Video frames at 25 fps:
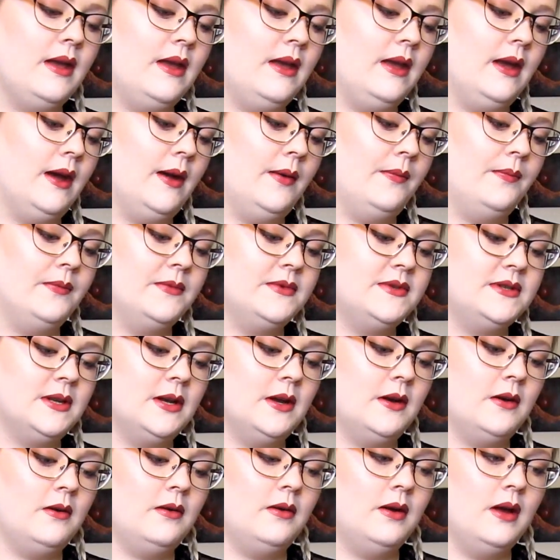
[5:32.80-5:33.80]
Yeah,
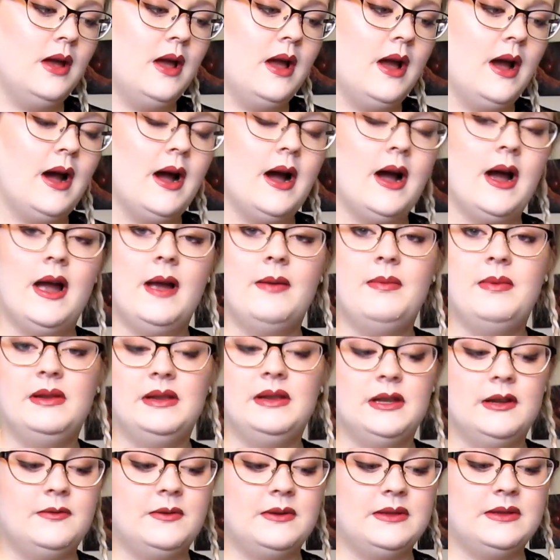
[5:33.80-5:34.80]
so I'm
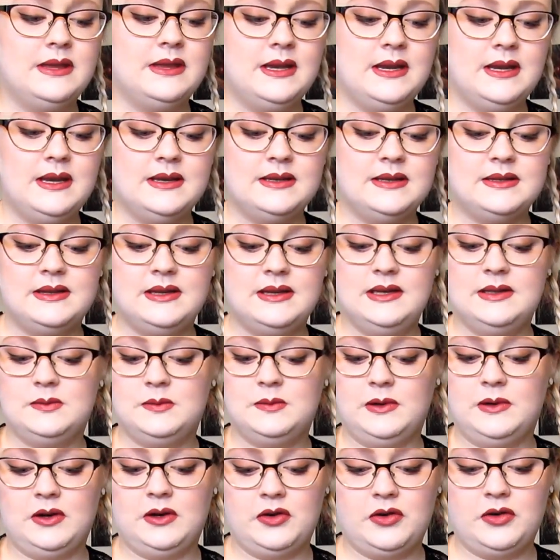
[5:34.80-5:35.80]
in love with these.
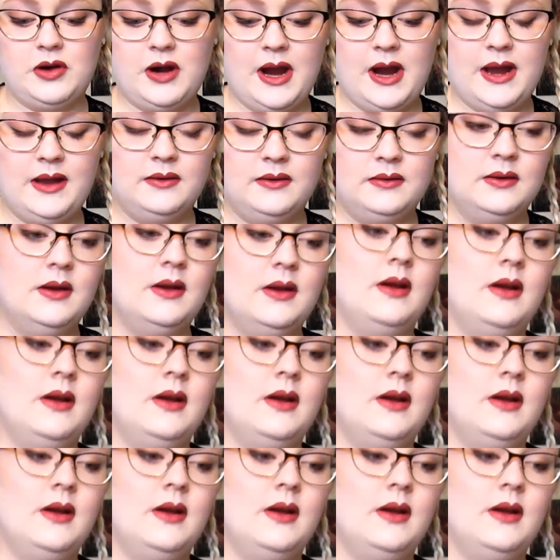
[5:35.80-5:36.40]
These work great.